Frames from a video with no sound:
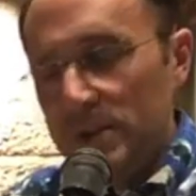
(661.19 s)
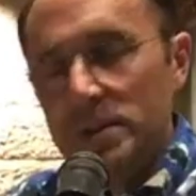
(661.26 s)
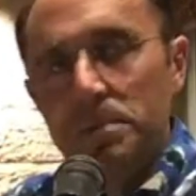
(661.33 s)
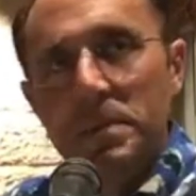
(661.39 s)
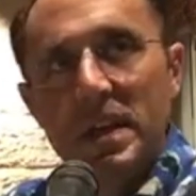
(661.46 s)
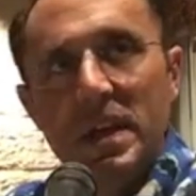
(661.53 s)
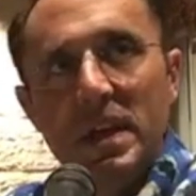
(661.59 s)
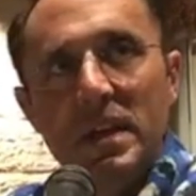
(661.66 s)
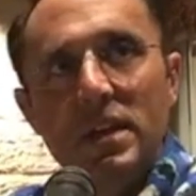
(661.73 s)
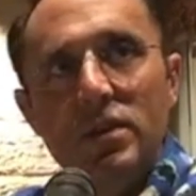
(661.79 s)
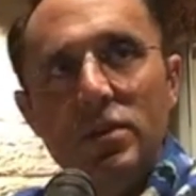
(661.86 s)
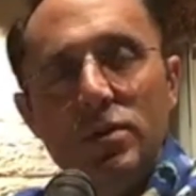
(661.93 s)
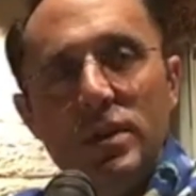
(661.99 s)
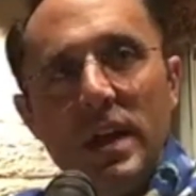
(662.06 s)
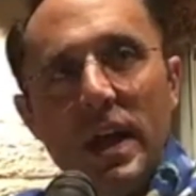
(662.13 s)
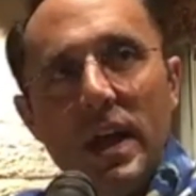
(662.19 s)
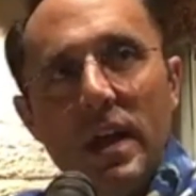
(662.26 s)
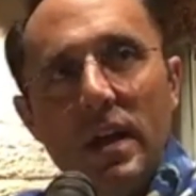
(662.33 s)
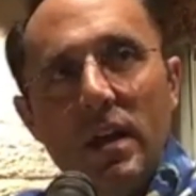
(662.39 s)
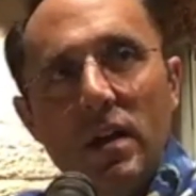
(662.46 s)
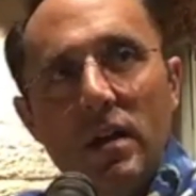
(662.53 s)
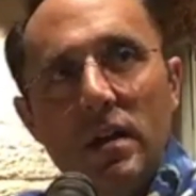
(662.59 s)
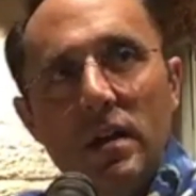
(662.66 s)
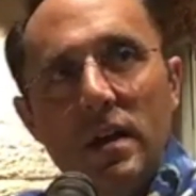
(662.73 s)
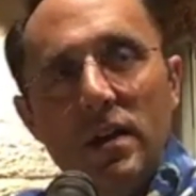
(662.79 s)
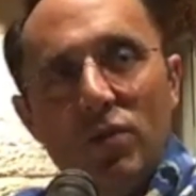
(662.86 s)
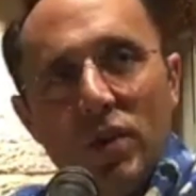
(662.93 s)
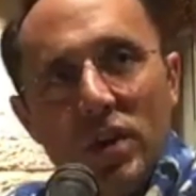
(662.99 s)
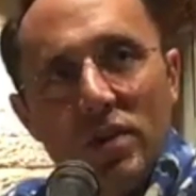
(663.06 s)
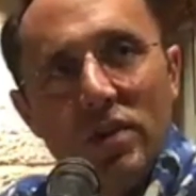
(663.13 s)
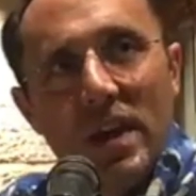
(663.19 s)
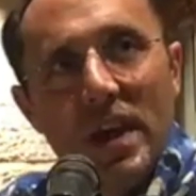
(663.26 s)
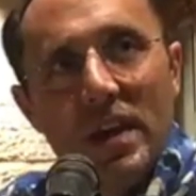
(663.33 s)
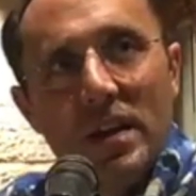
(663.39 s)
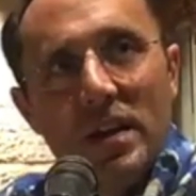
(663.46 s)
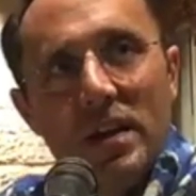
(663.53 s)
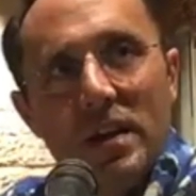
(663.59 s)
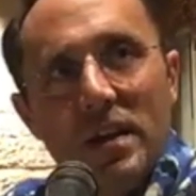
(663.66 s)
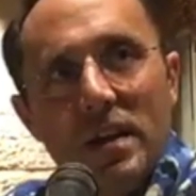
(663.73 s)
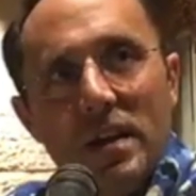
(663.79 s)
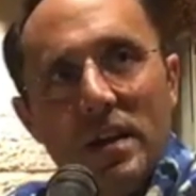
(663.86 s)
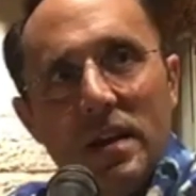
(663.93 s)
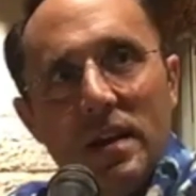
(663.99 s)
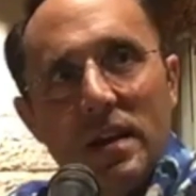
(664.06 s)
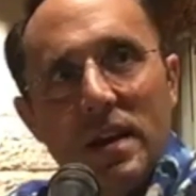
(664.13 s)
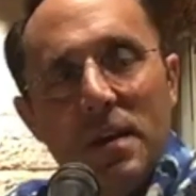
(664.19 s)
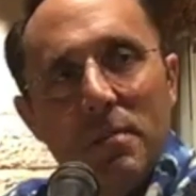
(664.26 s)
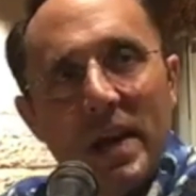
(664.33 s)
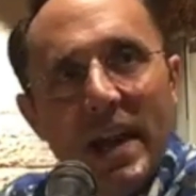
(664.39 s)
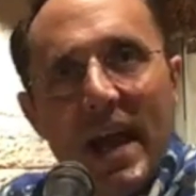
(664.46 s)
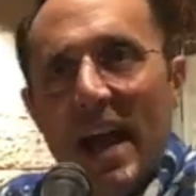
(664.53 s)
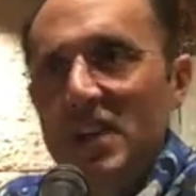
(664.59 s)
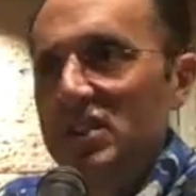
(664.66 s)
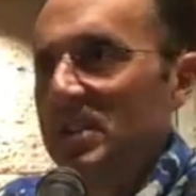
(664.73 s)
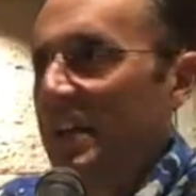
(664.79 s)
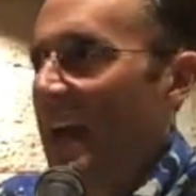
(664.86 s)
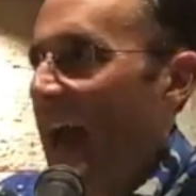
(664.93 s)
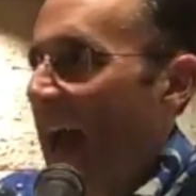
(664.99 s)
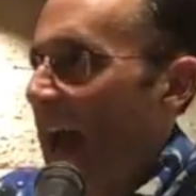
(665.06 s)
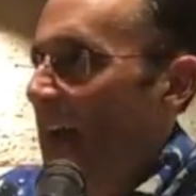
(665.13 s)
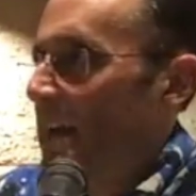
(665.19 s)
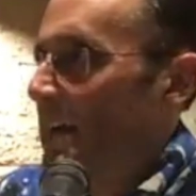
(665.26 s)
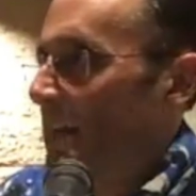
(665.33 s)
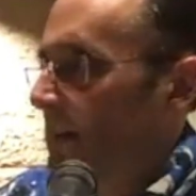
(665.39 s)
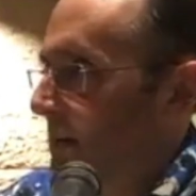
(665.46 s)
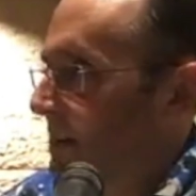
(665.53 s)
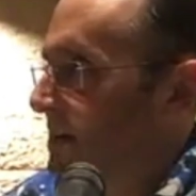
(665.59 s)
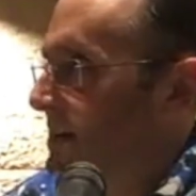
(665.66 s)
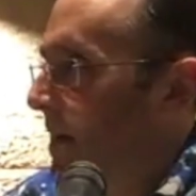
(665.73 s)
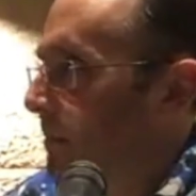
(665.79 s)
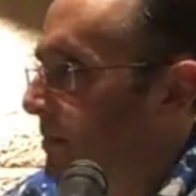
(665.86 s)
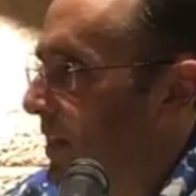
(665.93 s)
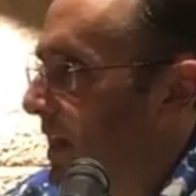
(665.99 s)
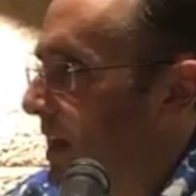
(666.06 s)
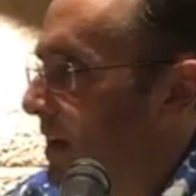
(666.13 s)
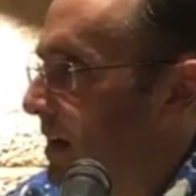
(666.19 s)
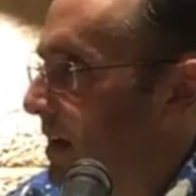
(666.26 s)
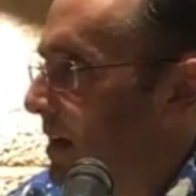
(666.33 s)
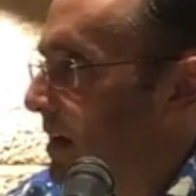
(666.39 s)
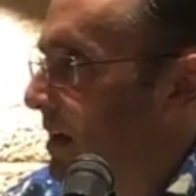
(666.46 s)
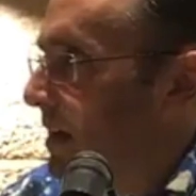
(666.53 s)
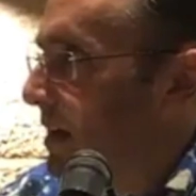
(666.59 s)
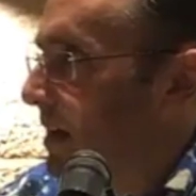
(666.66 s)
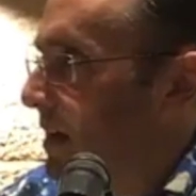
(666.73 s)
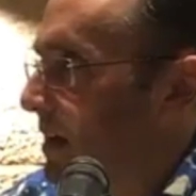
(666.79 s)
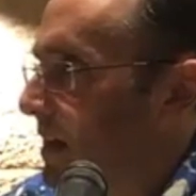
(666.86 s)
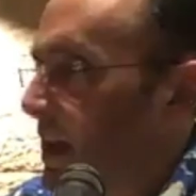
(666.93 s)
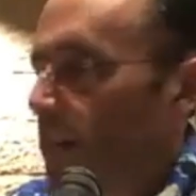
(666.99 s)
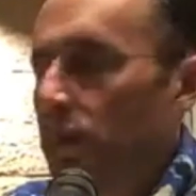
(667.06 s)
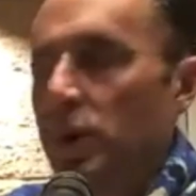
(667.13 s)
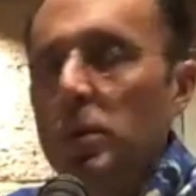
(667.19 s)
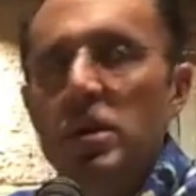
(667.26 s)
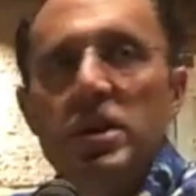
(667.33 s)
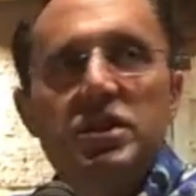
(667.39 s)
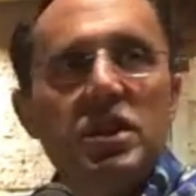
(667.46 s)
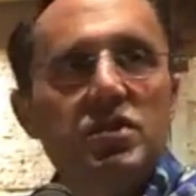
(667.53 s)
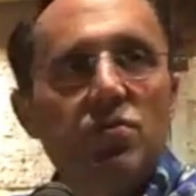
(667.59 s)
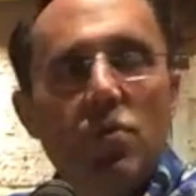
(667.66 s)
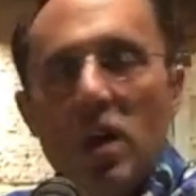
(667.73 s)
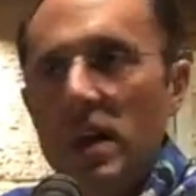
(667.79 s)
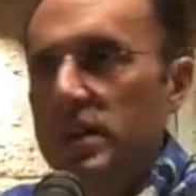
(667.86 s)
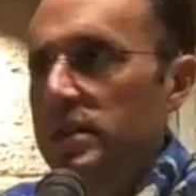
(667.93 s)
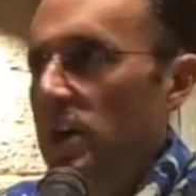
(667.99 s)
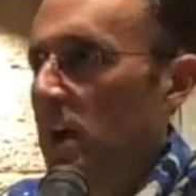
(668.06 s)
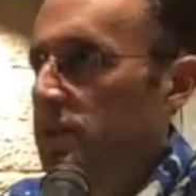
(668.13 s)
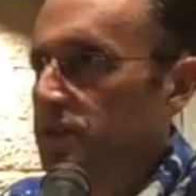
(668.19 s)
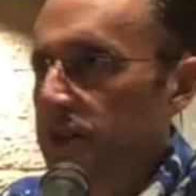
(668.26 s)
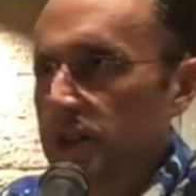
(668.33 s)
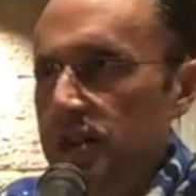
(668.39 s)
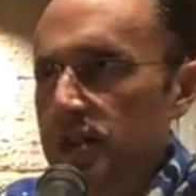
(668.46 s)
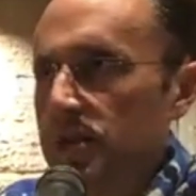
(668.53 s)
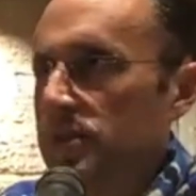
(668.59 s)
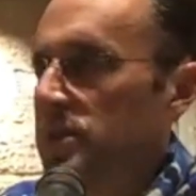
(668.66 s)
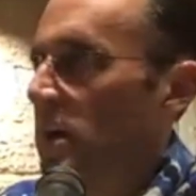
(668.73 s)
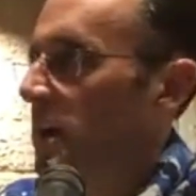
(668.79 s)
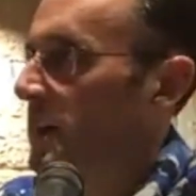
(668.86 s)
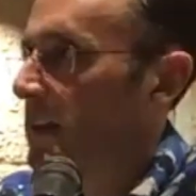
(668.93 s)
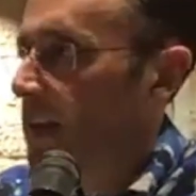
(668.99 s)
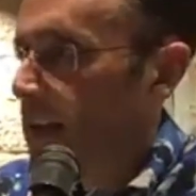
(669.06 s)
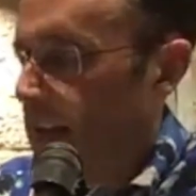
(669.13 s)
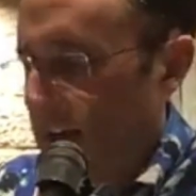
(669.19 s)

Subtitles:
and begin a new day, if we do that, it might actually add a little something than if we were to just run, toss the shoes on, and get